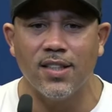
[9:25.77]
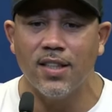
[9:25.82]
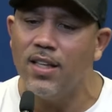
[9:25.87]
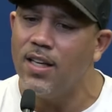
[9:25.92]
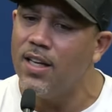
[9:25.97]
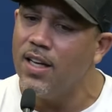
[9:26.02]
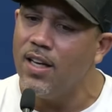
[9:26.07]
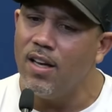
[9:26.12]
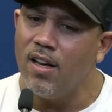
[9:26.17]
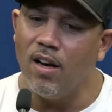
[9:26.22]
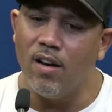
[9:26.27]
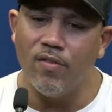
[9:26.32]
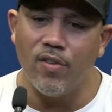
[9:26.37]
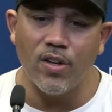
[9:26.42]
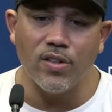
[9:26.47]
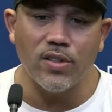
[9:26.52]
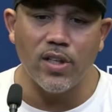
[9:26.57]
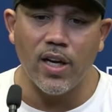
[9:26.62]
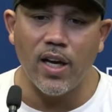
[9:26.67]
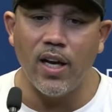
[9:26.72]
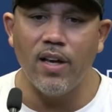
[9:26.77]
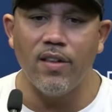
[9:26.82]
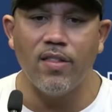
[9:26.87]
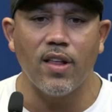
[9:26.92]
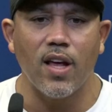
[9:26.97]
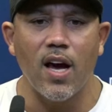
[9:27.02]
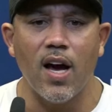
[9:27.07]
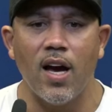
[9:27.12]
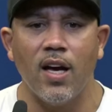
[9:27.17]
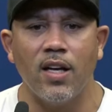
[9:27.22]
And if there's an
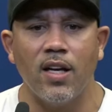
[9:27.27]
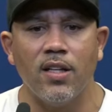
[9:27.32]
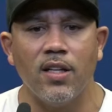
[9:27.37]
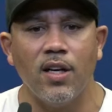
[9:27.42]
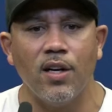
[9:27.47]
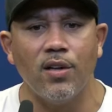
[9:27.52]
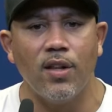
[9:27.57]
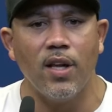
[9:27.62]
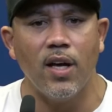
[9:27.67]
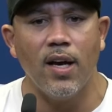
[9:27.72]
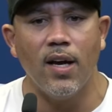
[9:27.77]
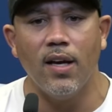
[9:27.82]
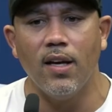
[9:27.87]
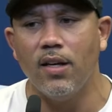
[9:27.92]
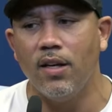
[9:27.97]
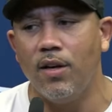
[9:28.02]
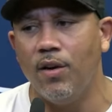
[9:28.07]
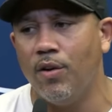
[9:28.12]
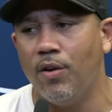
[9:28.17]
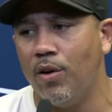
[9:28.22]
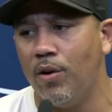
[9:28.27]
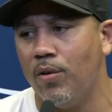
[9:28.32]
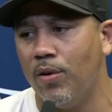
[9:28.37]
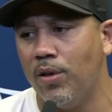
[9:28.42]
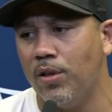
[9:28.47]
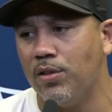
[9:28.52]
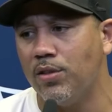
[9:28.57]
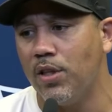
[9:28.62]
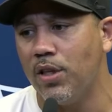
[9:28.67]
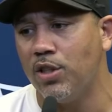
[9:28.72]
eighth guy in there that,
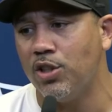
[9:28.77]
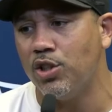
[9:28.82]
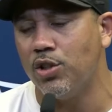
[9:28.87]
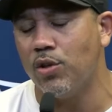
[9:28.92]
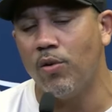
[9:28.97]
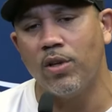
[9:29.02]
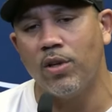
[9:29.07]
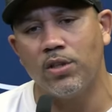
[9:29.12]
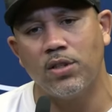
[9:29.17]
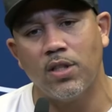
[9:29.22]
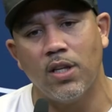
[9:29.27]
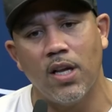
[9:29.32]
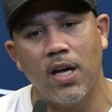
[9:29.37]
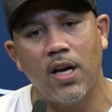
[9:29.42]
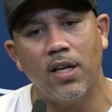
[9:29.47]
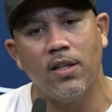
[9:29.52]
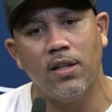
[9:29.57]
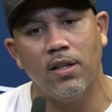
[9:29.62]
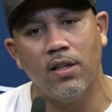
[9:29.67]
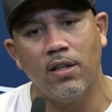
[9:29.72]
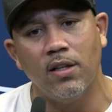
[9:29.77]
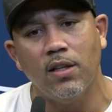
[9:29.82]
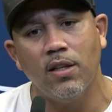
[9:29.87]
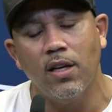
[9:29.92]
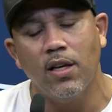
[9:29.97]
is showing us a lot, then,